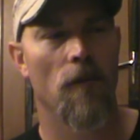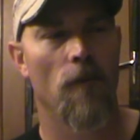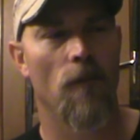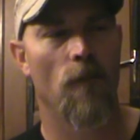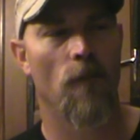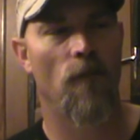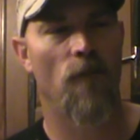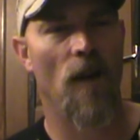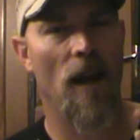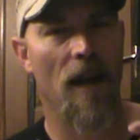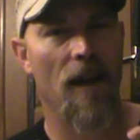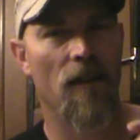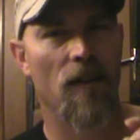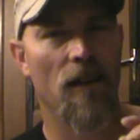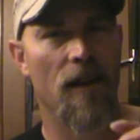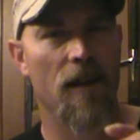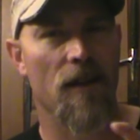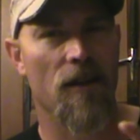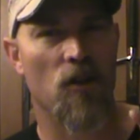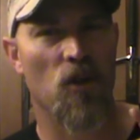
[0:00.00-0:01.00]

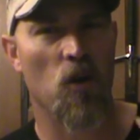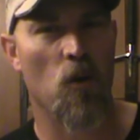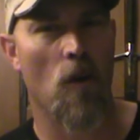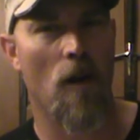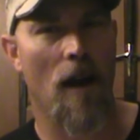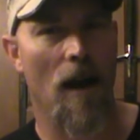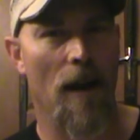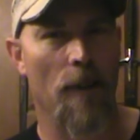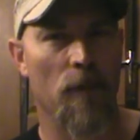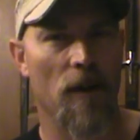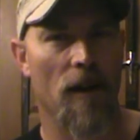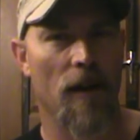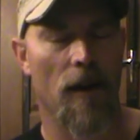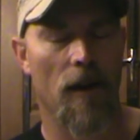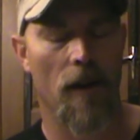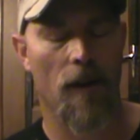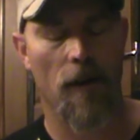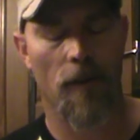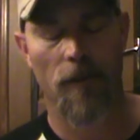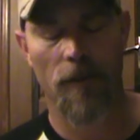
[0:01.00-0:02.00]
vaguely described in
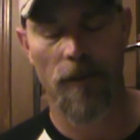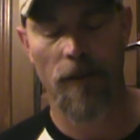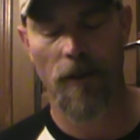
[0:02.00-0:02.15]
there.